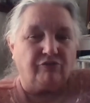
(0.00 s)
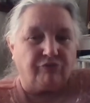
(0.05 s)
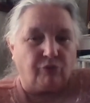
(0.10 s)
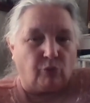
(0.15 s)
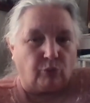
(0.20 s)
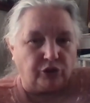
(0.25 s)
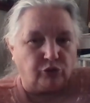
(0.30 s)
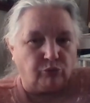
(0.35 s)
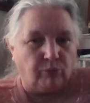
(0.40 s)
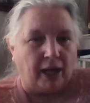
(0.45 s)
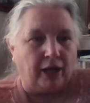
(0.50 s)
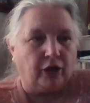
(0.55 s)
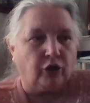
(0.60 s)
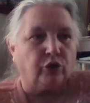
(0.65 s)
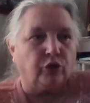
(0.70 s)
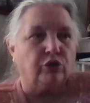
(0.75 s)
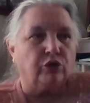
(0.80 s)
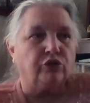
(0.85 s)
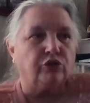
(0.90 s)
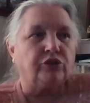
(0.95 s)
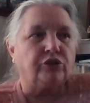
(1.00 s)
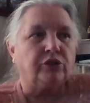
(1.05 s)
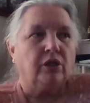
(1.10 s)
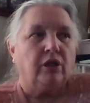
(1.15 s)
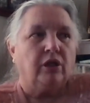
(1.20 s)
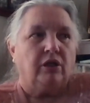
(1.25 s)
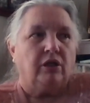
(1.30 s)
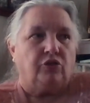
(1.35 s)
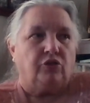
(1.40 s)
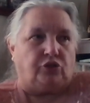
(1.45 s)
divorce records,
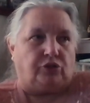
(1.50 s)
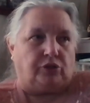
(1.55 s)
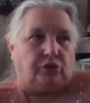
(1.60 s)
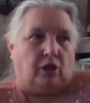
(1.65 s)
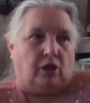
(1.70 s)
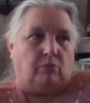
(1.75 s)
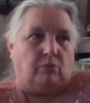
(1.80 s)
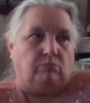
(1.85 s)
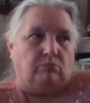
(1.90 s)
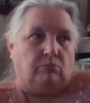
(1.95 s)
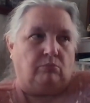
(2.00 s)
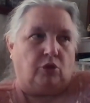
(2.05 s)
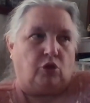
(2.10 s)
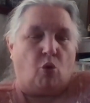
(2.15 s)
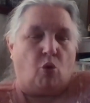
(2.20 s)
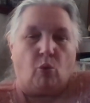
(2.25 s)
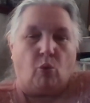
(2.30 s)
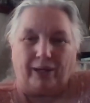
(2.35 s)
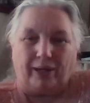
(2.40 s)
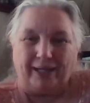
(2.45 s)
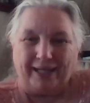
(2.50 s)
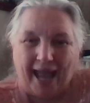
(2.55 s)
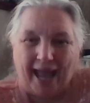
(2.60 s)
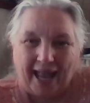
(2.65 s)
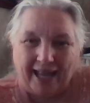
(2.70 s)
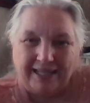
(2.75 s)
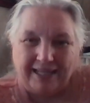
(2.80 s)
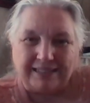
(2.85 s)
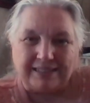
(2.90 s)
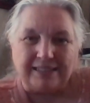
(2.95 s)
some court
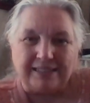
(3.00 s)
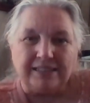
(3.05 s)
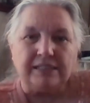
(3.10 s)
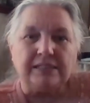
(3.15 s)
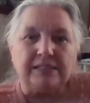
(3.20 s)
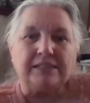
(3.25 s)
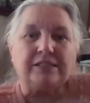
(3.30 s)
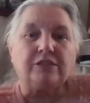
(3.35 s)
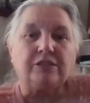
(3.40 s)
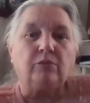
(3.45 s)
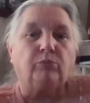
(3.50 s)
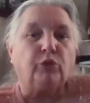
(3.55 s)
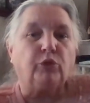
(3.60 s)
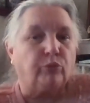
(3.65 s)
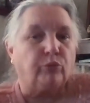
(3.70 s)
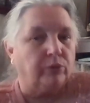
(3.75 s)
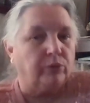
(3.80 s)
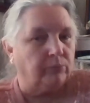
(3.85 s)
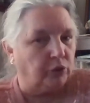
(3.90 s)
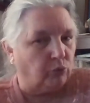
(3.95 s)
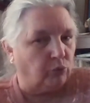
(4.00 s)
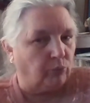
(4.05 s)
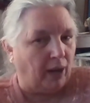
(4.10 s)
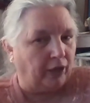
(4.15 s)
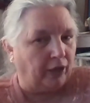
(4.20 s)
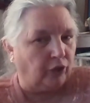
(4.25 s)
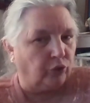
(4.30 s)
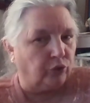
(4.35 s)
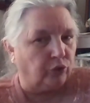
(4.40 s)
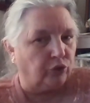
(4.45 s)
cases, some criminal
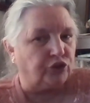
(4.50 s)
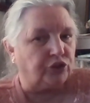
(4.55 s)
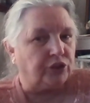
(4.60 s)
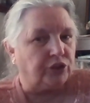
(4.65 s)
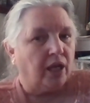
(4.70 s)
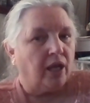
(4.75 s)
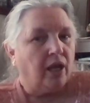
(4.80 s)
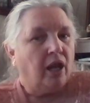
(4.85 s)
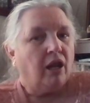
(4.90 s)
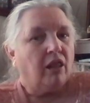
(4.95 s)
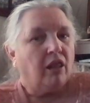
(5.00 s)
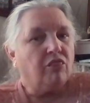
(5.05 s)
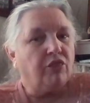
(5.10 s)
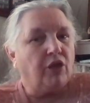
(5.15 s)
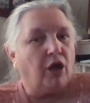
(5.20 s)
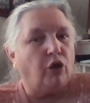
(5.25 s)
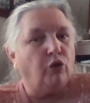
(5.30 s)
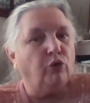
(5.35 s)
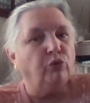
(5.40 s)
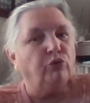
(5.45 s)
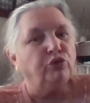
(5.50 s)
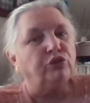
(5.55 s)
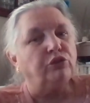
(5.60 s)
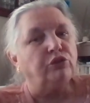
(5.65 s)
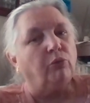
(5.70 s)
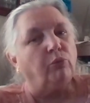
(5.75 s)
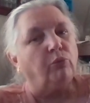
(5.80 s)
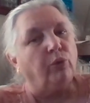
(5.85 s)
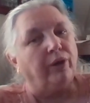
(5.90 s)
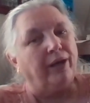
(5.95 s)
records.
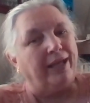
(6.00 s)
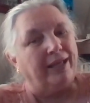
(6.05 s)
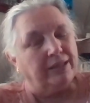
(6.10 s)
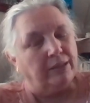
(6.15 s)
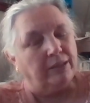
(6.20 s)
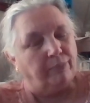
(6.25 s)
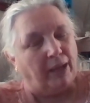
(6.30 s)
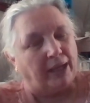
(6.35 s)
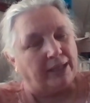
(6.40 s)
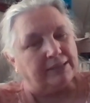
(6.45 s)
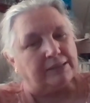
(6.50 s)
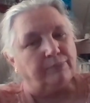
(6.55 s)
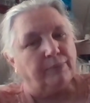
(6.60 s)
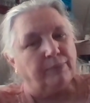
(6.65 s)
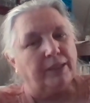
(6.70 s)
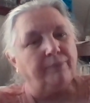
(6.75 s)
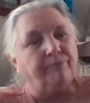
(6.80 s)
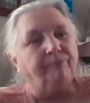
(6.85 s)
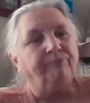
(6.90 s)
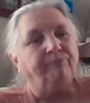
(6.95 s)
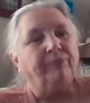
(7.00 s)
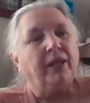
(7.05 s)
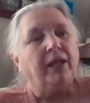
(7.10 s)
Those were in the basement.